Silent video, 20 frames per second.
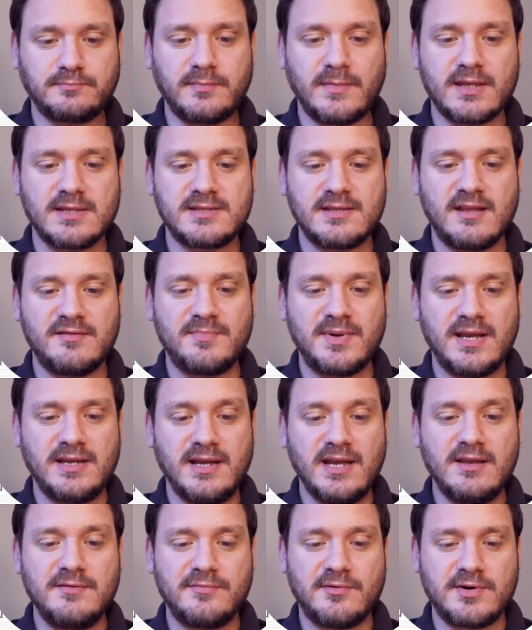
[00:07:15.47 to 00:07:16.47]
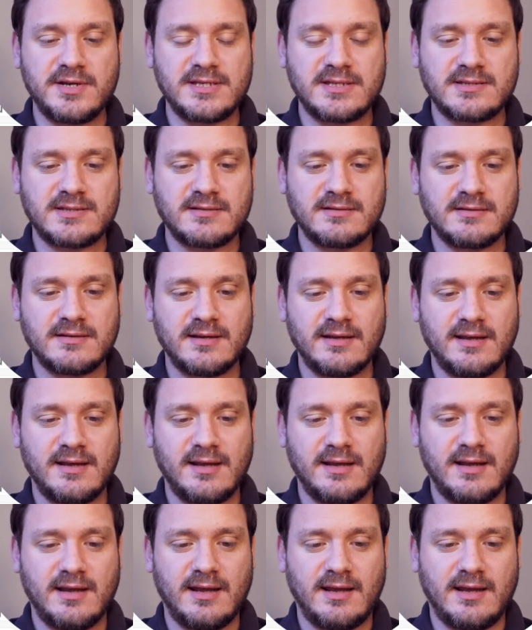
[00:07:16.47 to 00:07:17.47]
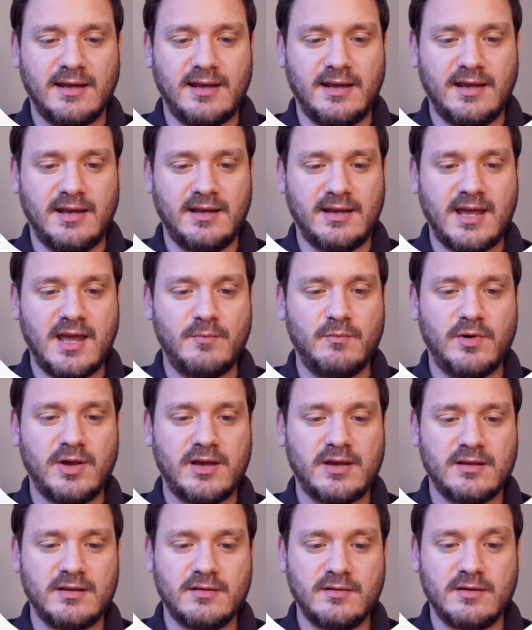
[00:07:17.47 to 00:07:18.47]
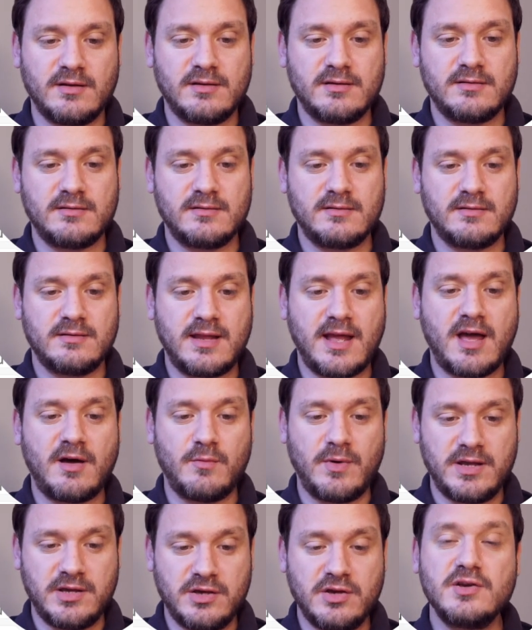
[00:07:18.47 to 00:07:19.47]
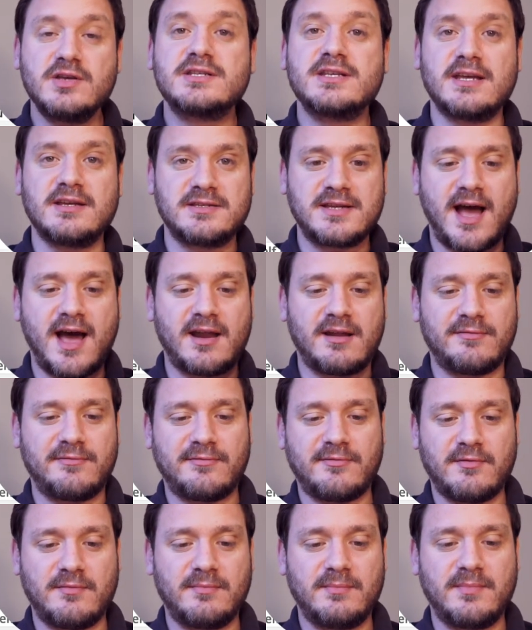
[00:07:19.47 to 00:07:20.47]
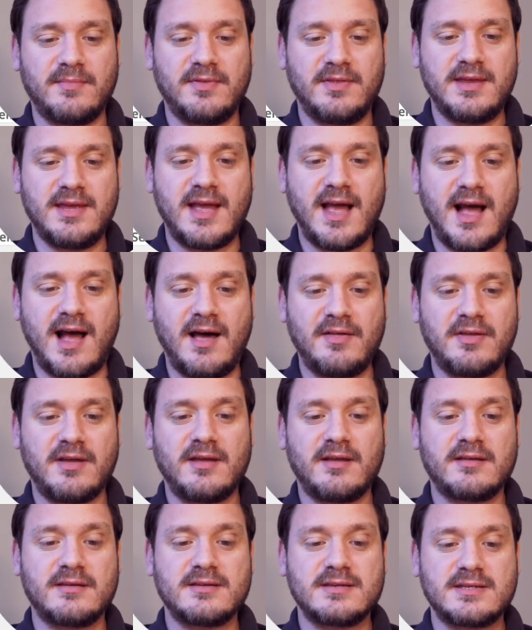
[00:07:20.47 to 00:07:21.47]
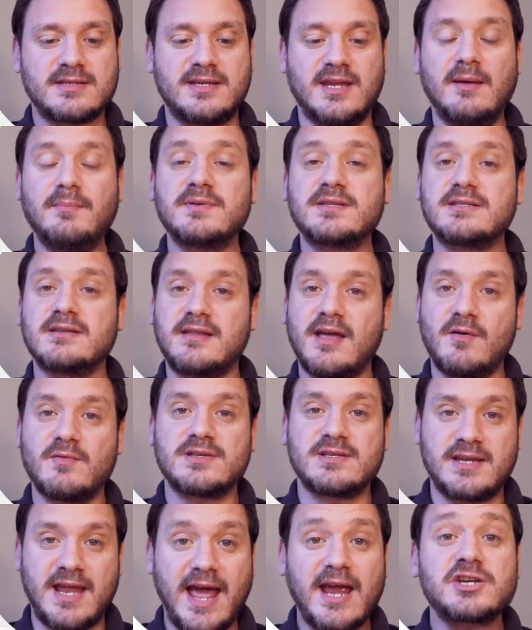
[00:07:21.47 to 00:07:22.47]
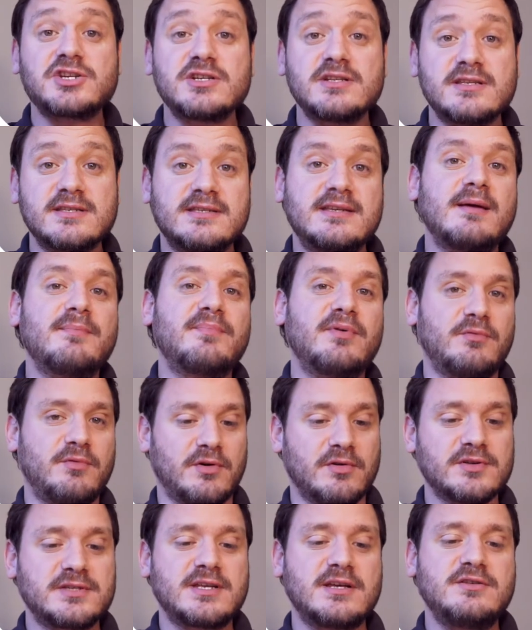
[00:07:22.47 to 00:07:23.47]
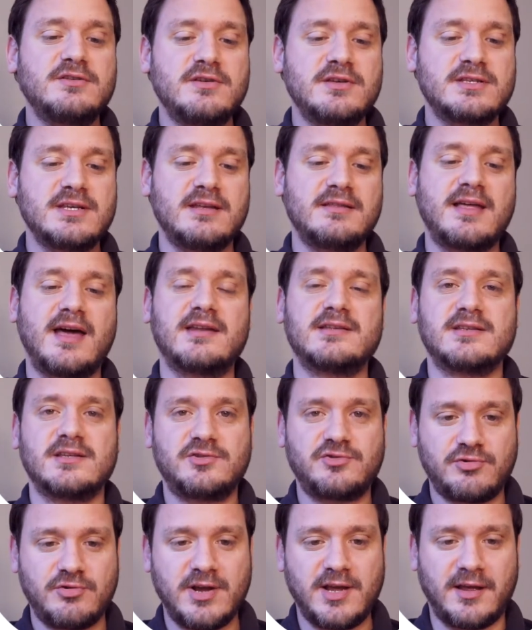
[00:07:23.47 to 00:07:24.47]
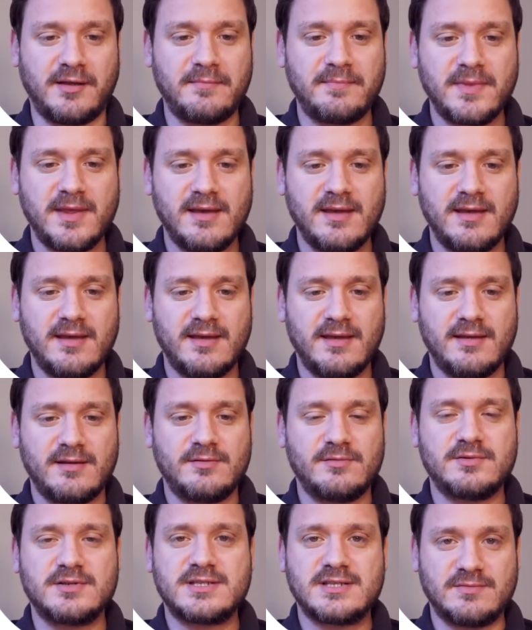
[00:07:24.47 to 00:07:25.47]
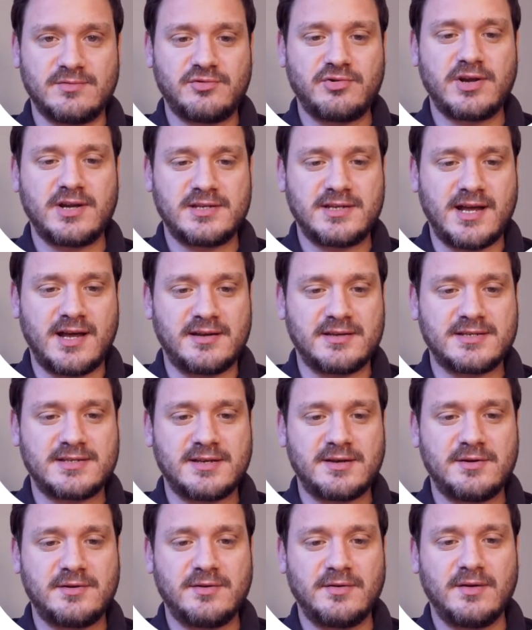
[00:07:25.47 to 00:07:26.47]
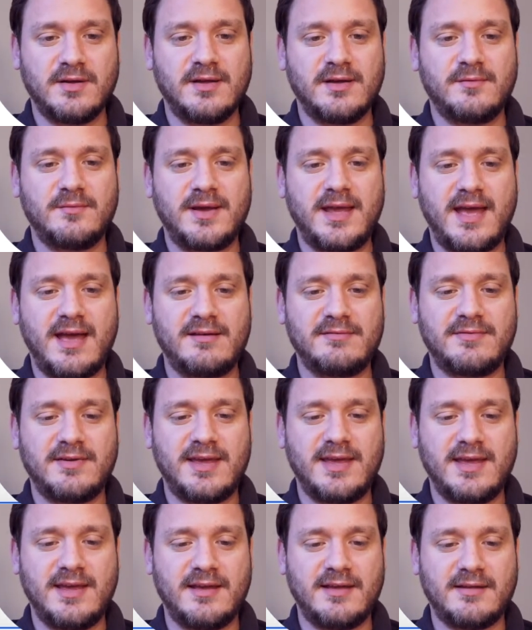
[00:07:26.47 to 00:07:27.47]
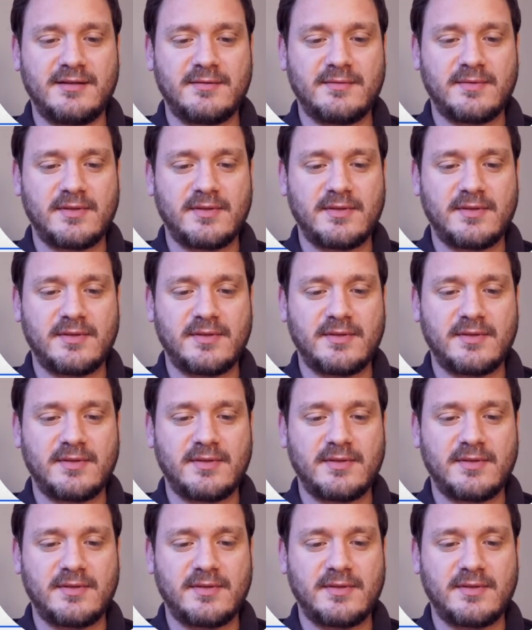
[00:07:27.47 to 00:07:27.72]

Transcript: So they've been invoiced, and again now we're using data from the other steps. So that was an action step, but we're also using that as a trigger, with some trigger data. So we have here